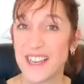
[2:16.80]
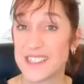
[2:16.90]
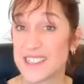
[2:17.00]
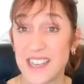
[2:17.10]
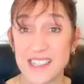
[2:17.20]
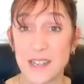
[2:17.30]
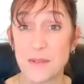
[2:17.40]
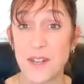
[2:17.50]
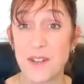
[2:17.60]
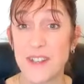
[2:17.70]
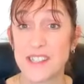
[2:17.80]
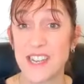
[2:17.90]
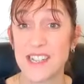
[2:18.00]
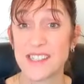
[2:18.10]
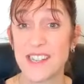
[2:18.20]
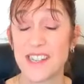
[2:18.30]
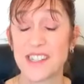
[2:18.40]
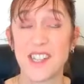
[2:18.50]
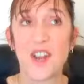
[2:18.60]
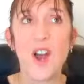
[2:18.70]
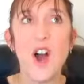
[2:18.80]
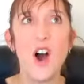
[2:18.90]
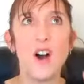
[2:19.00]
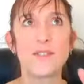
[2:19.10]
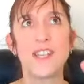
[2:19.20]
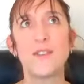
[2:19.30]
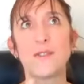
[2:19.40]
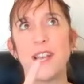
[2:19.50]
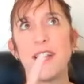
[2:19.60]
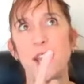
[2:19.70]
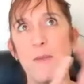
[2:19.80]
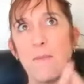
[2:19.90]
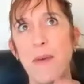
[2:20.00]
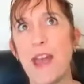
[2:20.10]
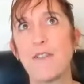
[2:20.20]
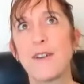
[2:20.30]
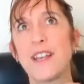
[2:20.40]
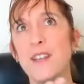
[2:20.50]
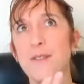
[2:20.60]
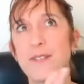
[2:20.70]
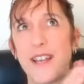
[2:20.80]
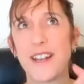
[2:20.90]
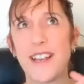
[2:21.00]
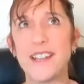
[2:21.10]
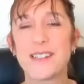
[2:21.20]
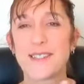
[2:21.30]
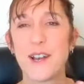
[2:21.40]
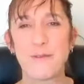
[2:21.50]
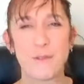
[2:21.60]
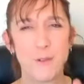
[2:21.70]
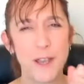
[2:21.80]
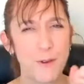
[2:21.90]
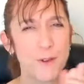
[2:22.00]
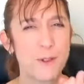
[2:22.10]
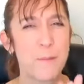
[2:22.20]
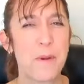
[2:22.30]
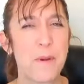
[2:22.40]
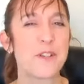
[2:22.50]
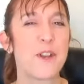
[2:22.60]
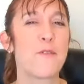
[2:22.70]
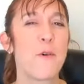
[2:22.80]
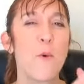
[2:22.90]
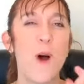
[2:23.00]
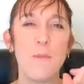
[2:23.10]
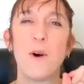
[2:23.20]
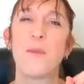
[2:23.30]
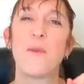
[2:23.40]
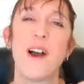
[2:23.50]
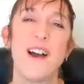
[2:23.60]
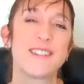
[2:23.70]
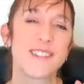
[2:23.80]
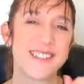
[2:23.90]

That's absolutely fantastic. So obviously you've said empowering, you've said insightful. If I was to push you for one more word